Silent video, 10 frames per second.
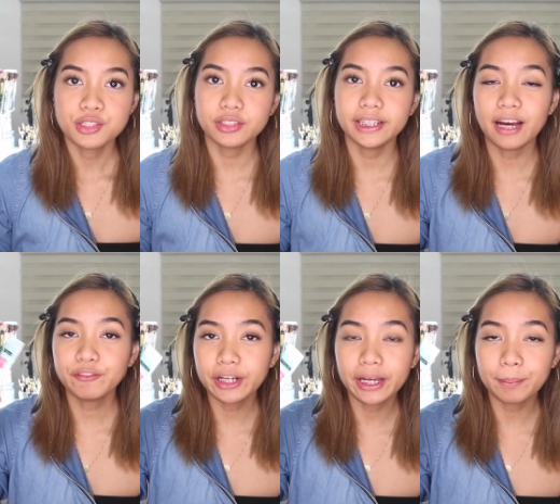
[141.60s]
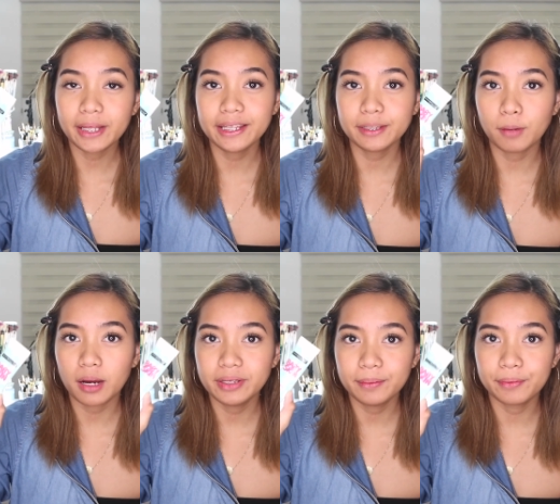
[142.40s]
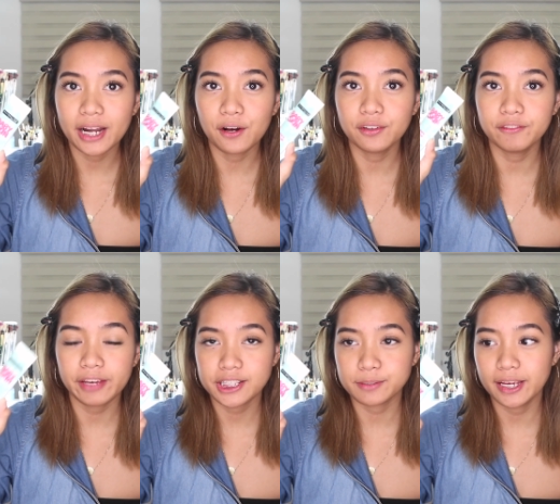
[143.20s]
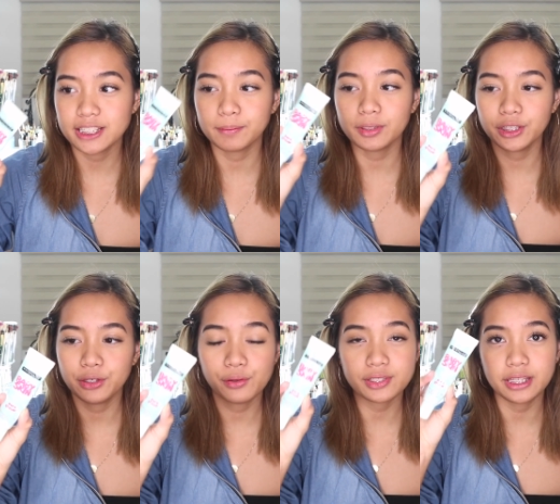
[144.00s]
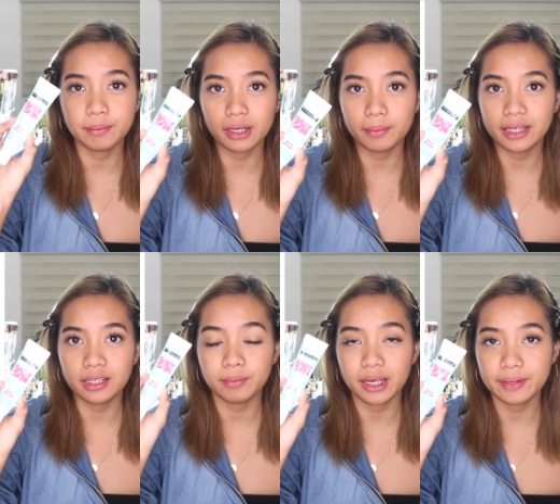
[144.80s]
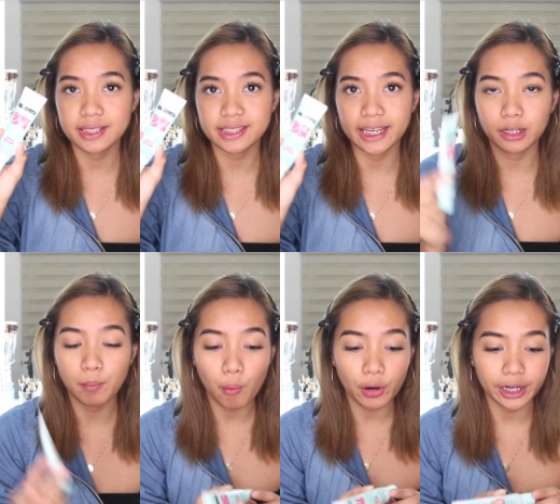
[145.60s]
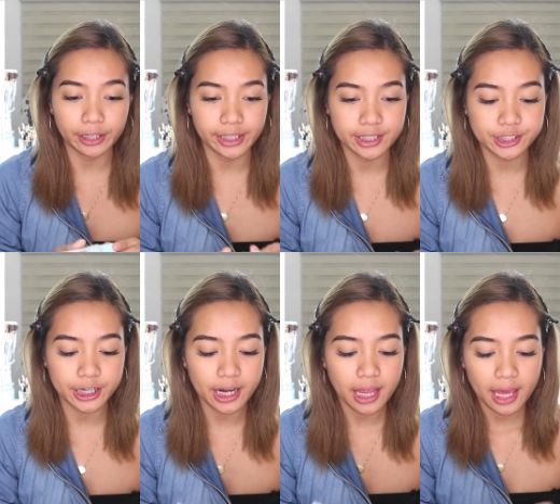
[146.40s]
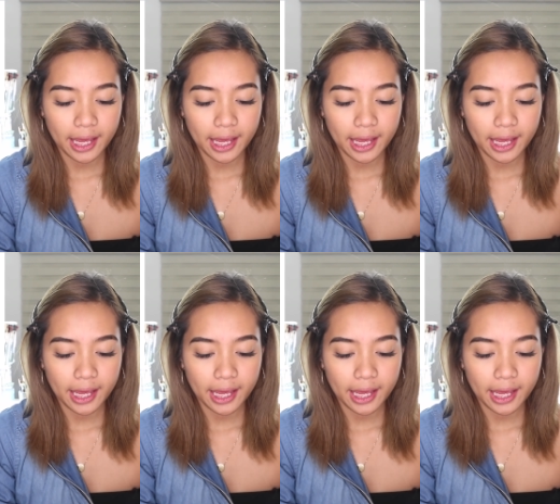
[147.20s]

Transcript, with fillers: So then after I apply that Bobbi Brown Face Base, I'm gonna use the Maybelline Baby Skin Pore Eraser.